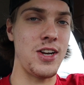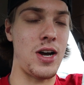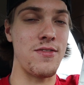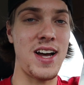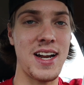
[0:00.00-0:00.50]
Now,
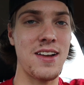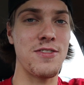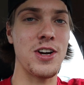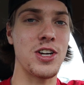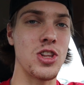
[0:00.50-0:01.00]
I've not had
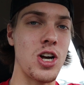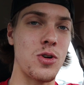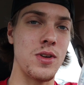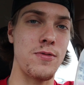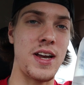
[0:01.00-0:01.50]
very good
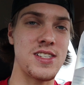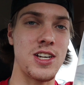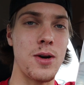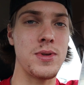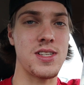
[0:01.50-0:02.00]
luck with fancy
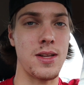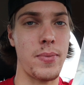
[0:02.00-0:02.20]
guppies in the